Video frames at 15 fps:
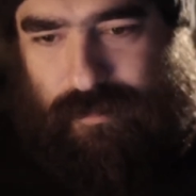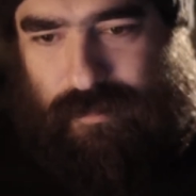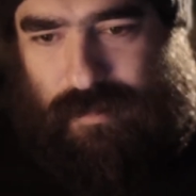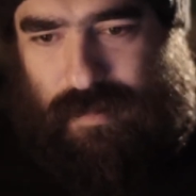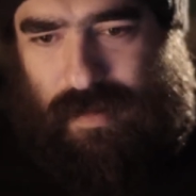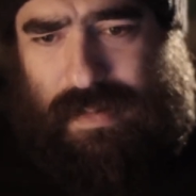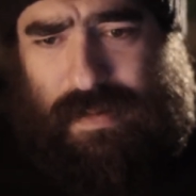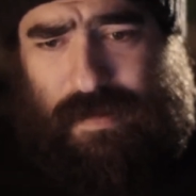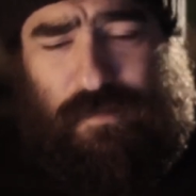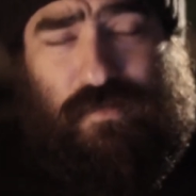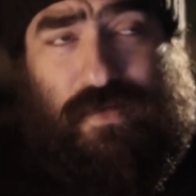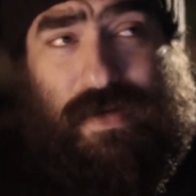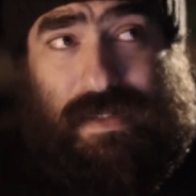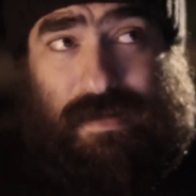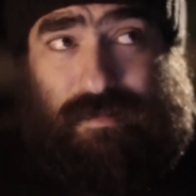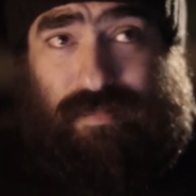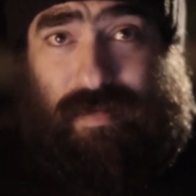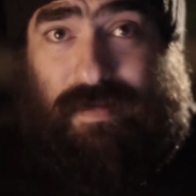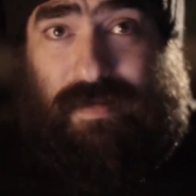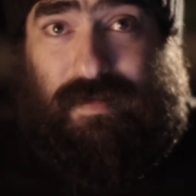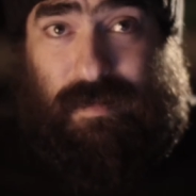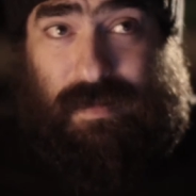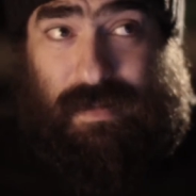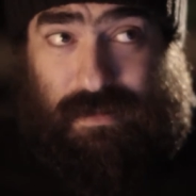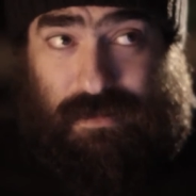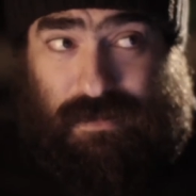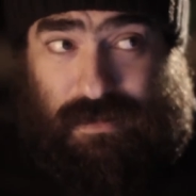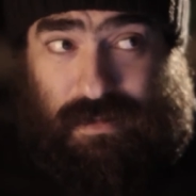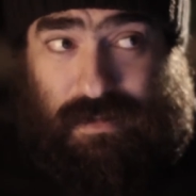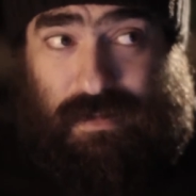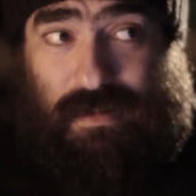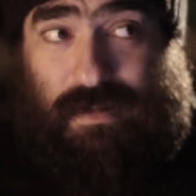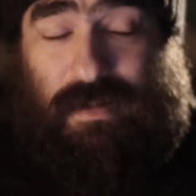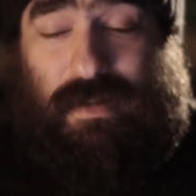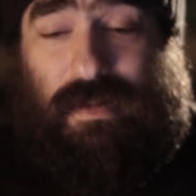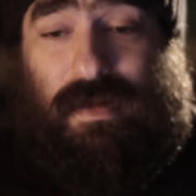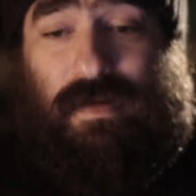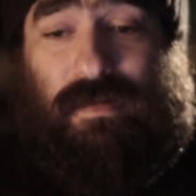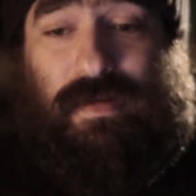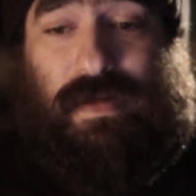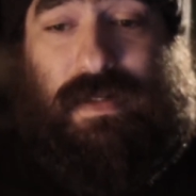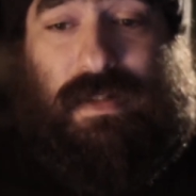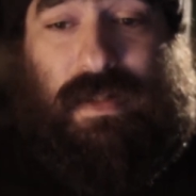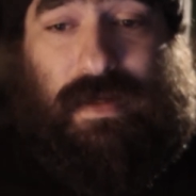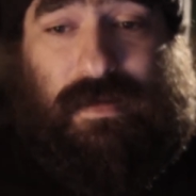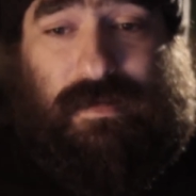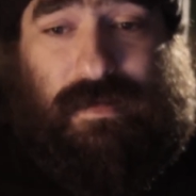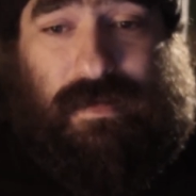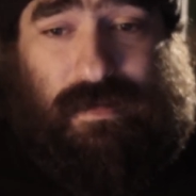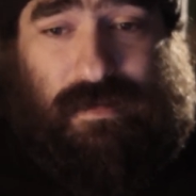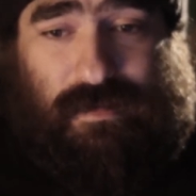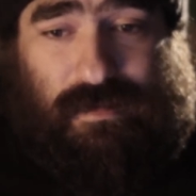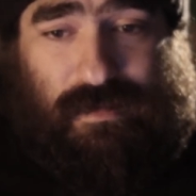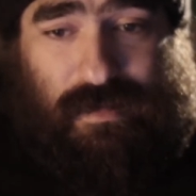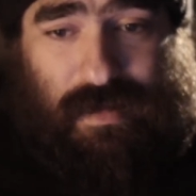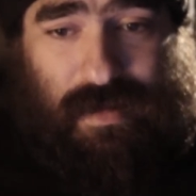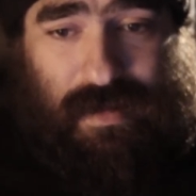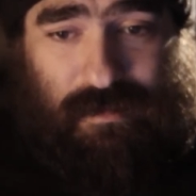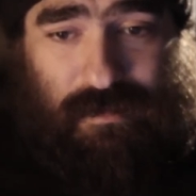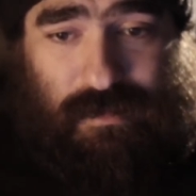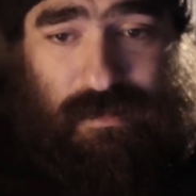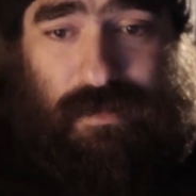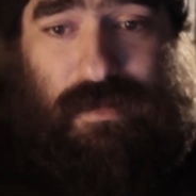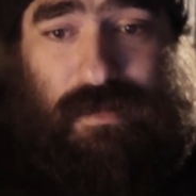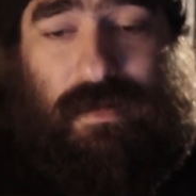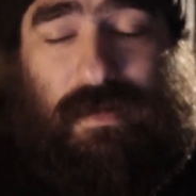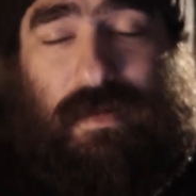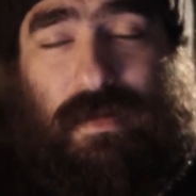he really impressed me, actually. I really liked his outlook.